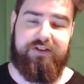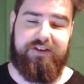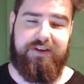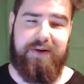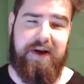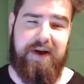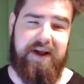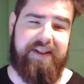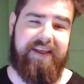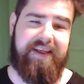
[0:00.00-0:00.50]
You
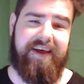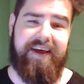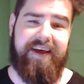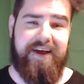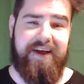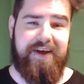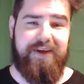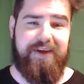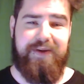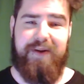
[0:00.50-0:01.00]
had
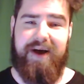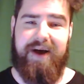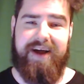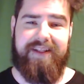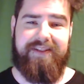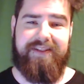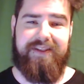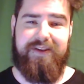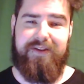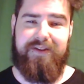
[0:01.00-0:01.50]

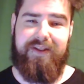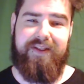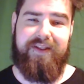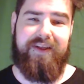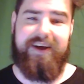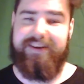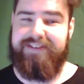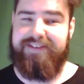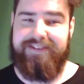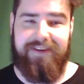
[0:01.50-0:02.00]

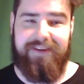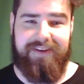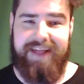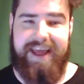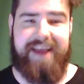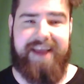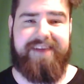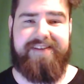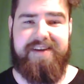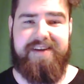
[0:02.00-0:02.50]
the assault
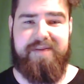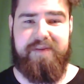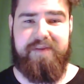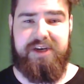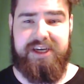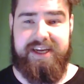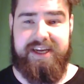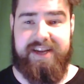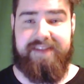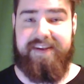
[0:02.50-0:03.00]

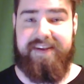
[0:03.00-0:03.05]
SMG,